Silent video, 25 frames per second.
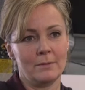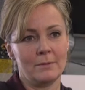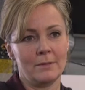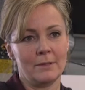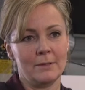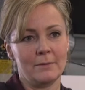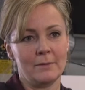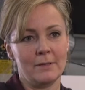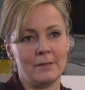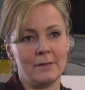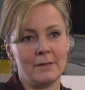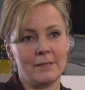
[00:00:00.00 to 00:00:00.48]
I
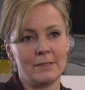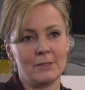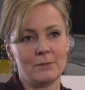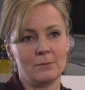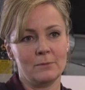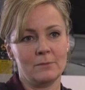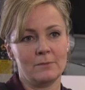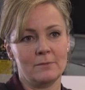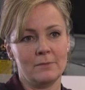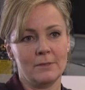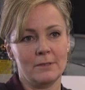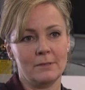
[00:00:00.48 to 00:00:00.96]
would like to
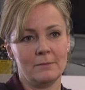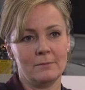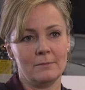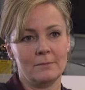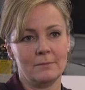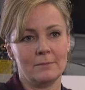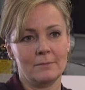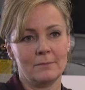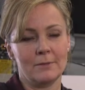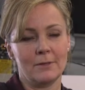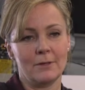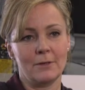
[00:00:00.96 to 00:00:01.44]
have known
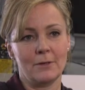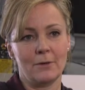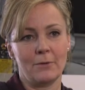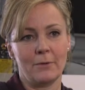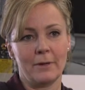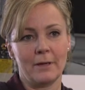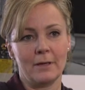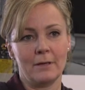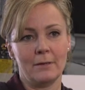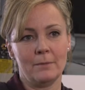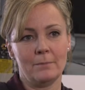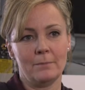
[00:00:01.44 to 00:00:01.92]

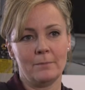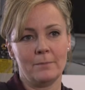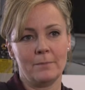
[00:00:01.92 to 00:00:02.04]
growing up